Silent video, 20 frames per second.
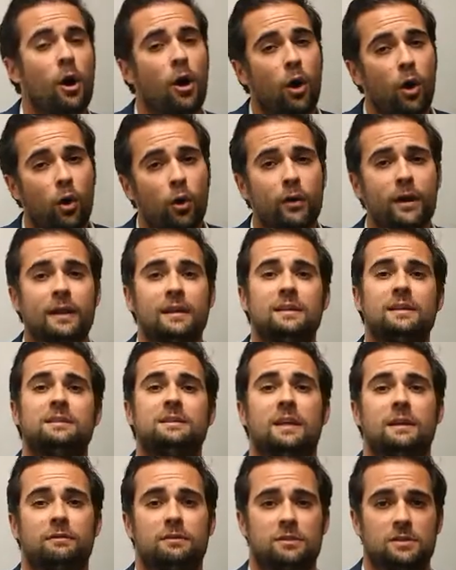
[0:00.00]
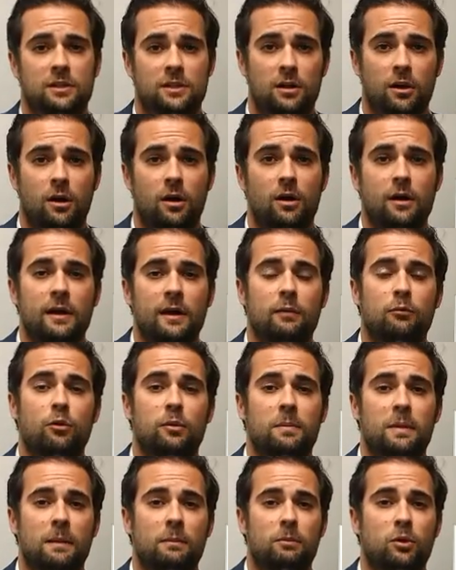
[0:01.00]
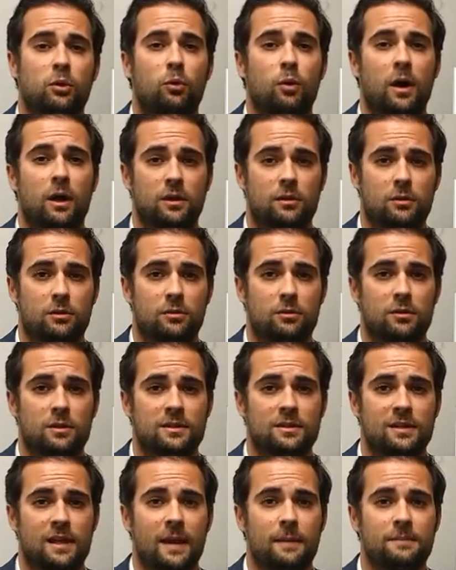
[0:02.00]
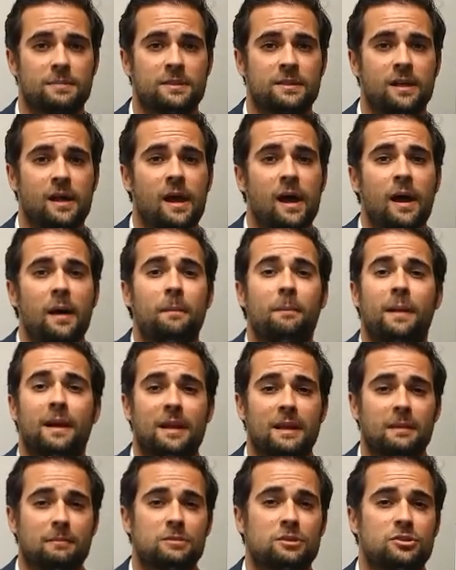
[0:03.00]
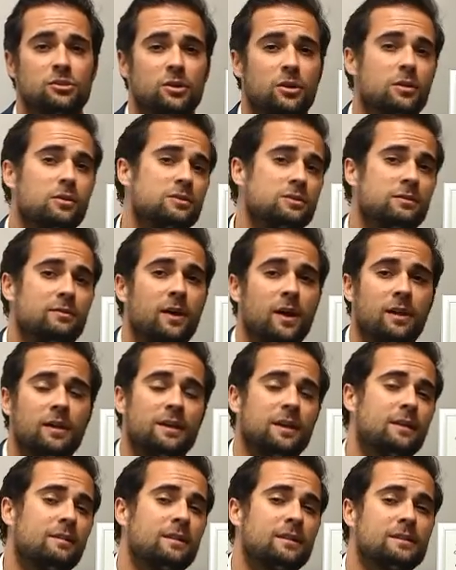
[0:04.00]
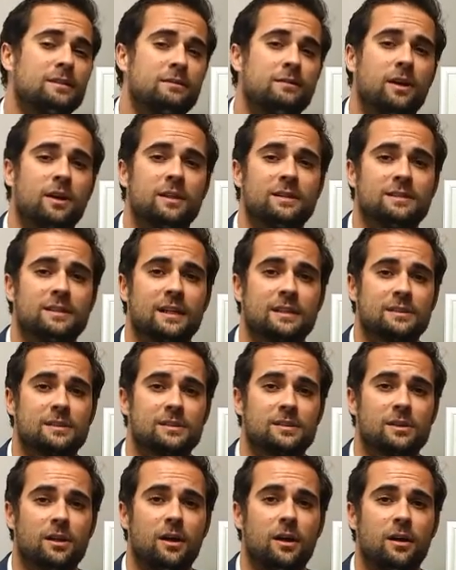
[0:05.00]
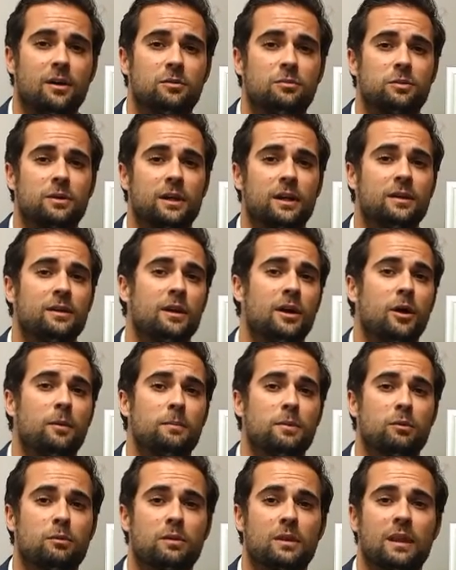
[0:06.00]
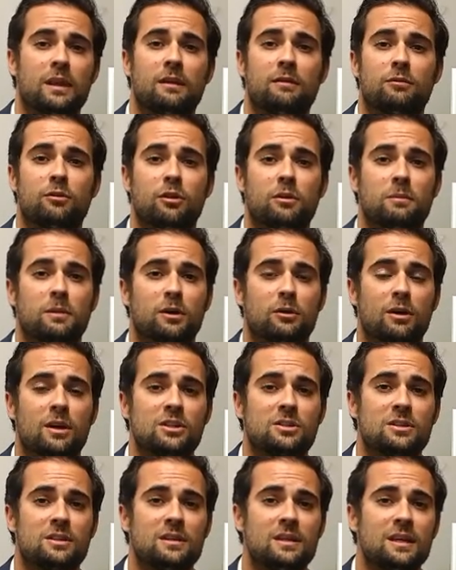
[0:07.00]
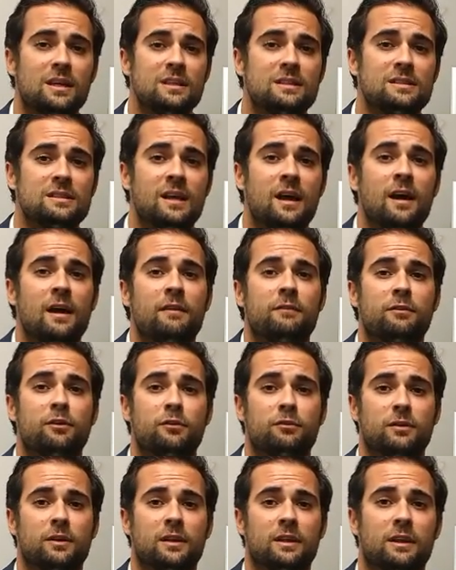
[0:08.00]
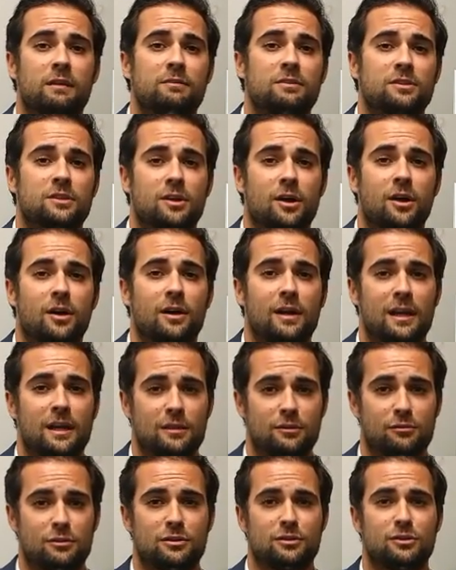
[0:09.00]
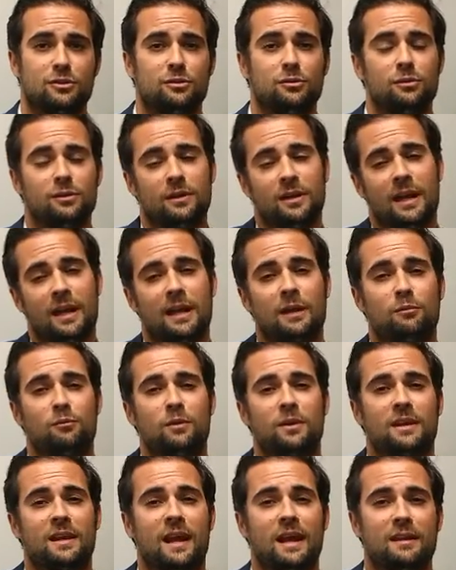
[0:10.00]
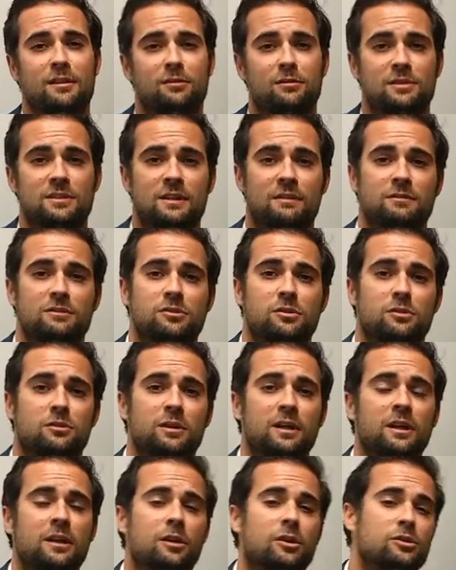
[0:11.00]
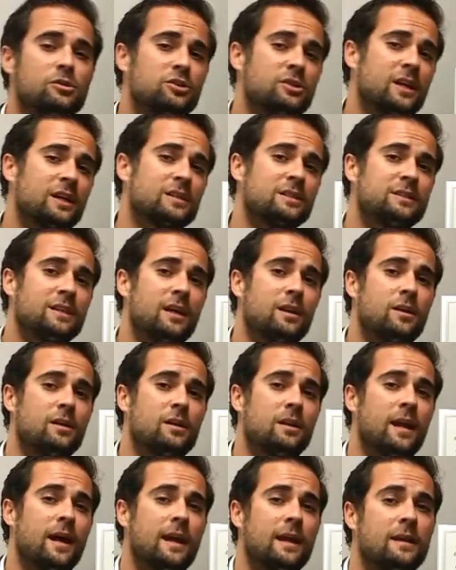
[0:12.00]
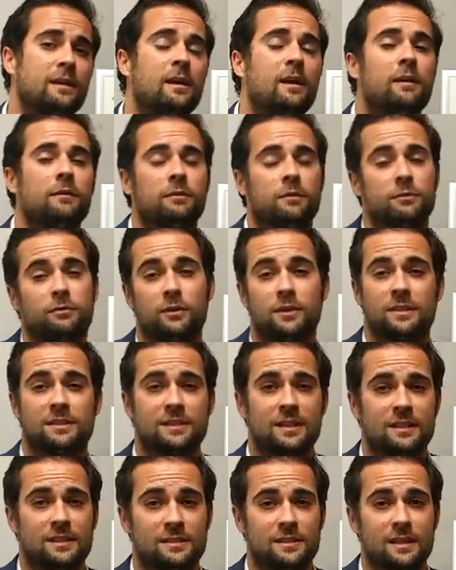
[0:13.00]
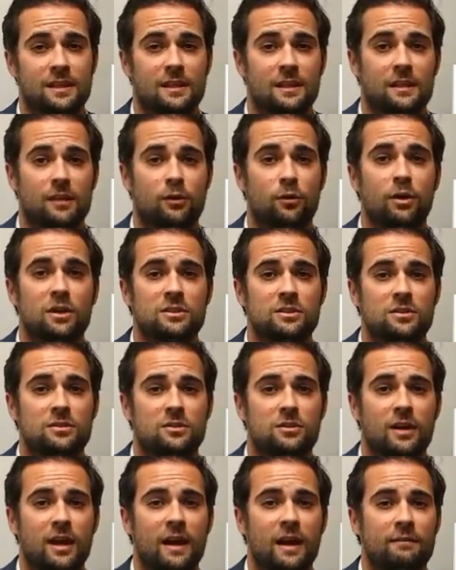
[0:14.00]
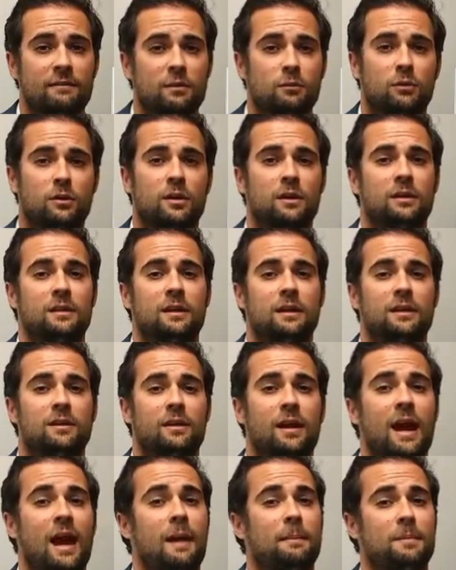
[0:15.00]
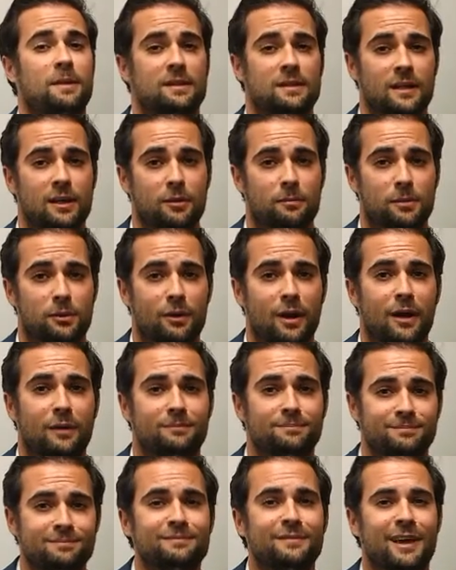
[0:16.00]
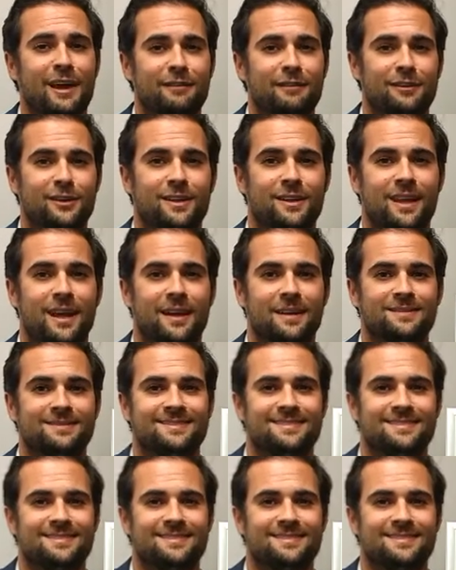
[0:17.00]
or at least give us a call and we'll be able to walk you through the steps. My name is Charles Zavala here at Zavala Texas Law. I'm here to help you with any of your immigration needs. Feel free to give us a call, 832-819-3723, or check us out online. Feel free to send us any questions you have, and we're here happy to help you out. Have a good day.